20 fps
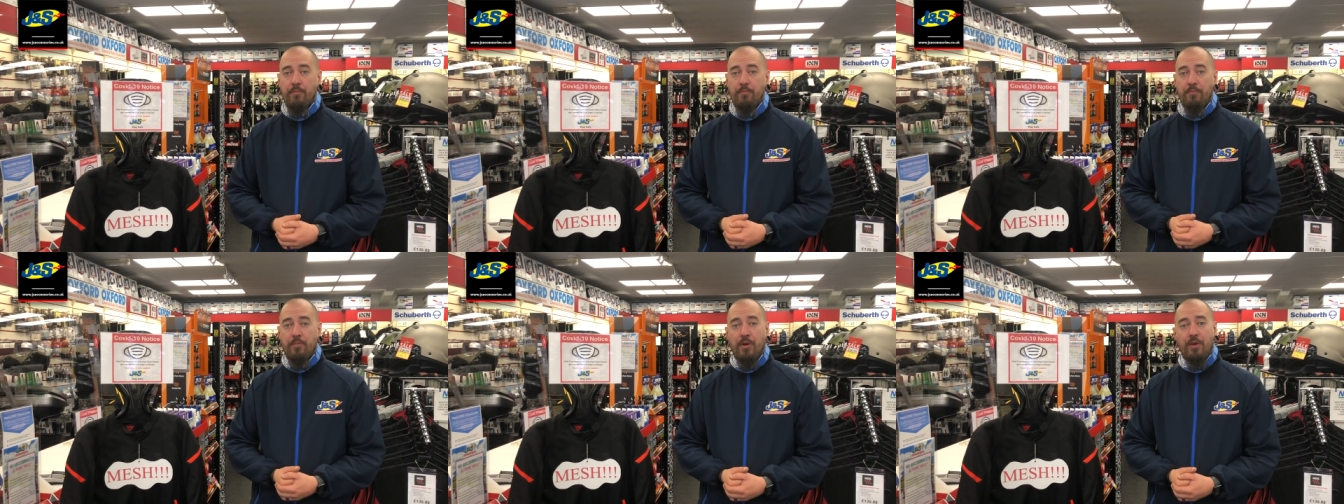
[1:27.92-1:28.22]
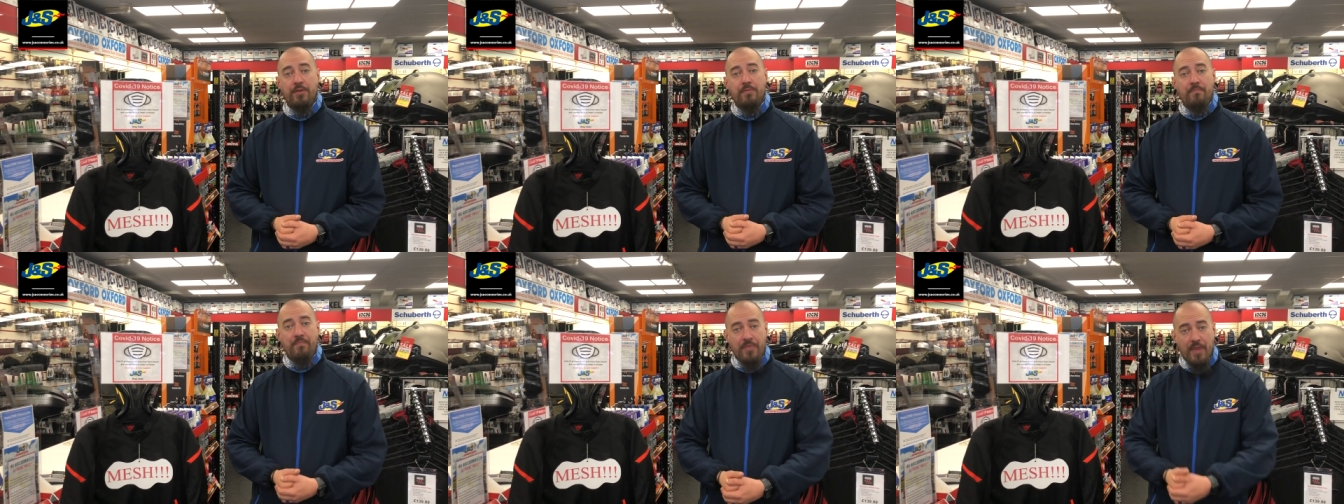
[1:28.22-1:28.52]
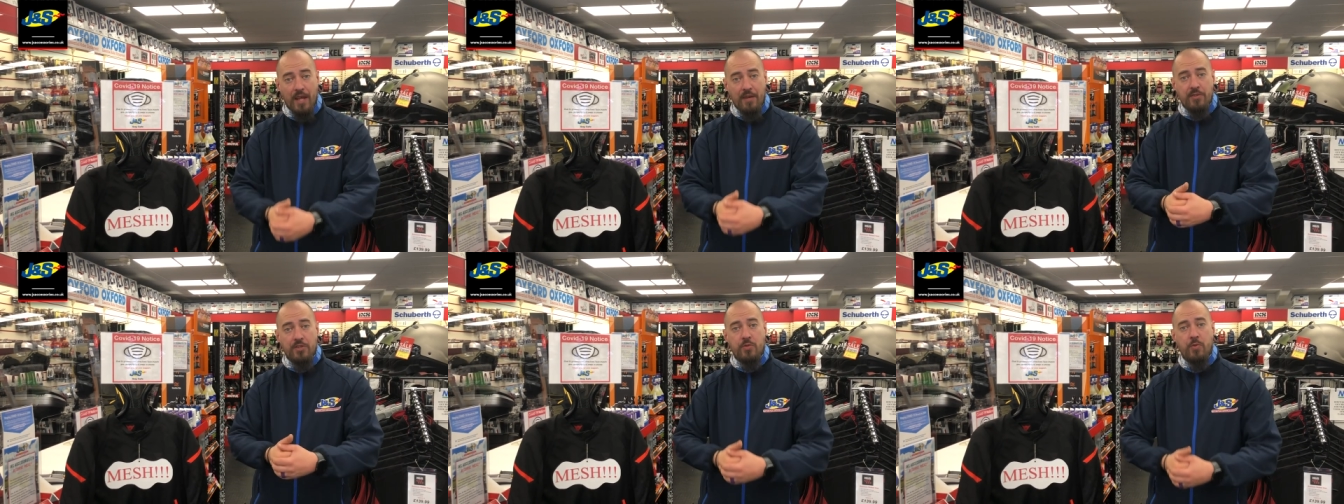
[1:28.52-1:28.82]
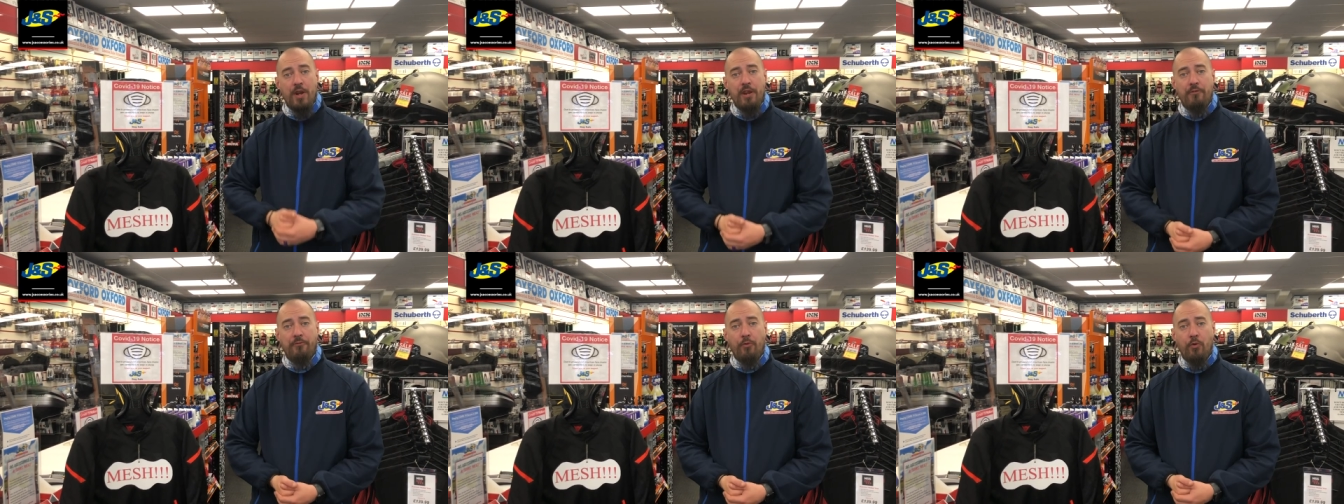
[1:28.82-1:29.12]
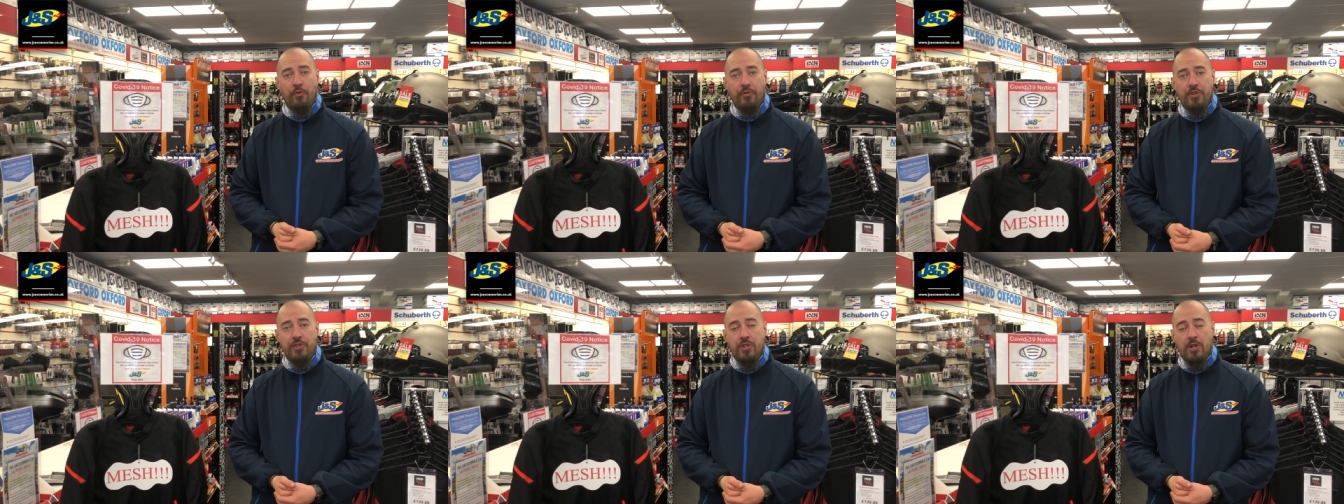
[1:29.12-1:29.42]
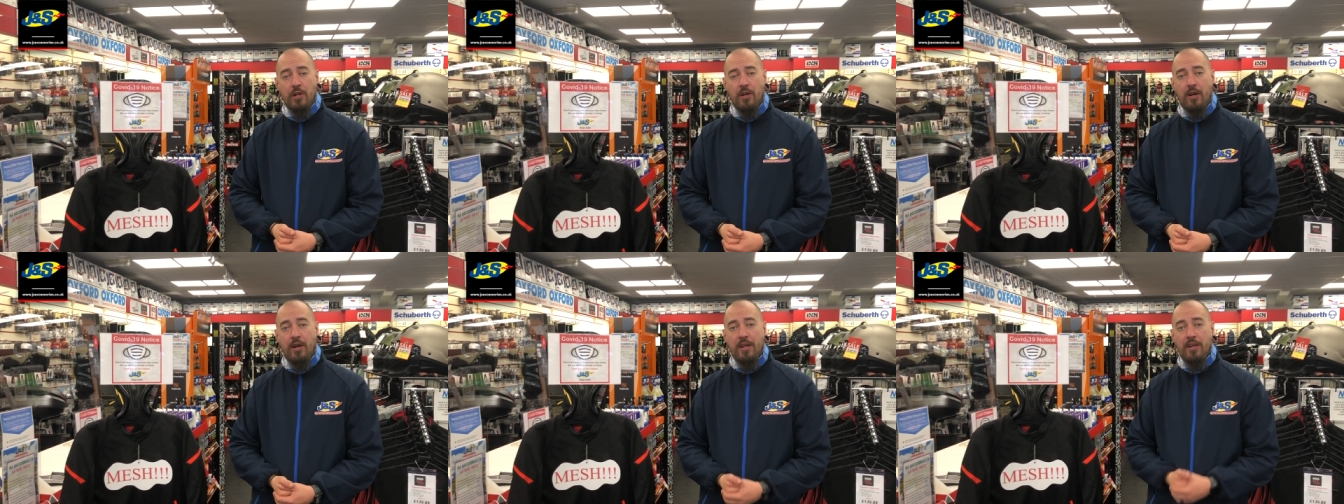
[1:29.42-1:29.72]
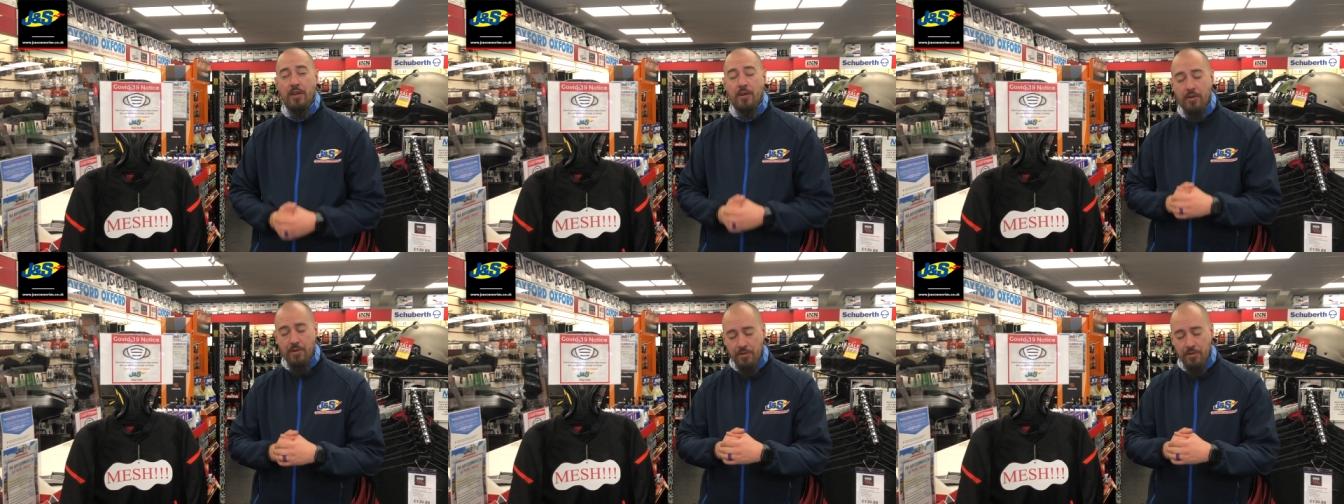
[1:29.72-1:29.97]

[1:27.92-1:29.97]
But 24th of July,